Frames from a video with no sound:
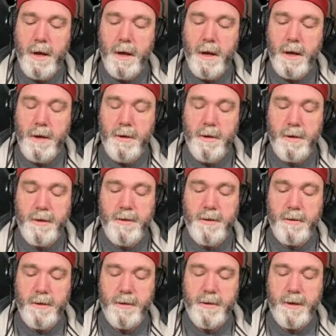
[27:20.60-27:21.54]
You listen
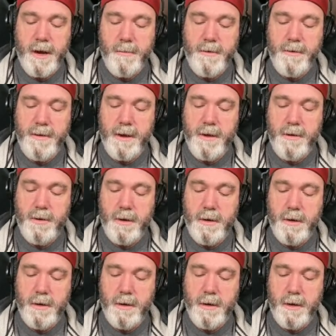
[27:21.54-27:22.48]
to this
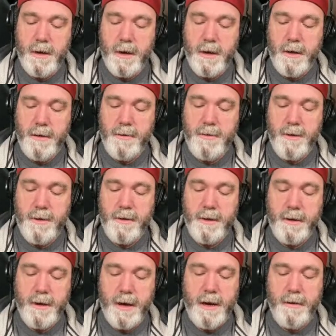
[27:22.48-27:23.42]
conversation,
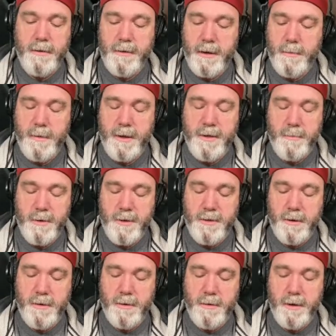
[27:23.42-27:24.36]
suggesting titles. Yep, as
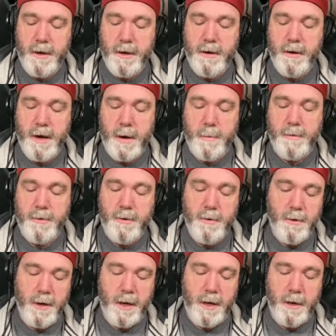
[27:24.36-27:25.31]
mentioned earlier.
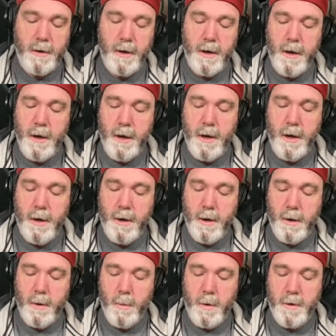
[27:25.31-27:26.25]
Opportunity.
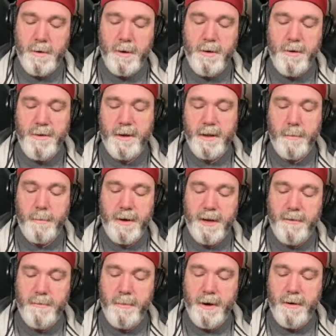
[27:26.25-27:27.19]
Whether using the Pit
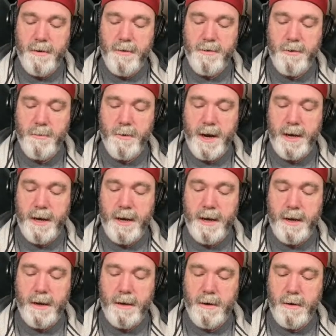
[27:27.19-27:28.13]
of Mirrors or
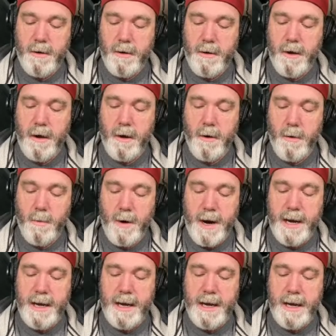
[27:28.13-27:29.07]
writing
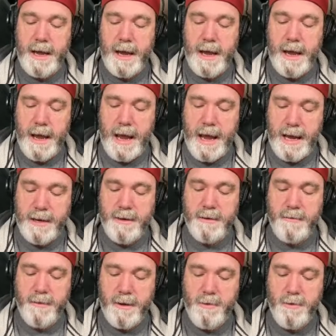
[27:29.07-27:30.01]
and
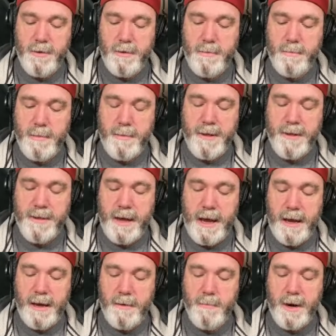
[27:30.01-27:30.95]
adventure, maybe that's
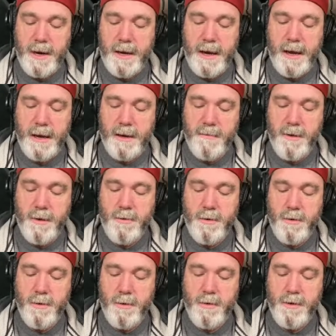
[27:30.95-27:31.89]
and writing and
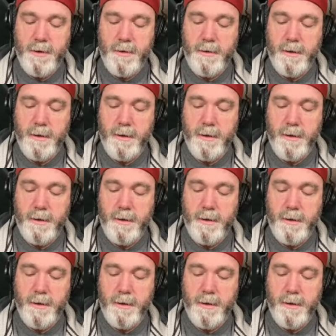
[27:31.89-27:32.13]
adventure, you should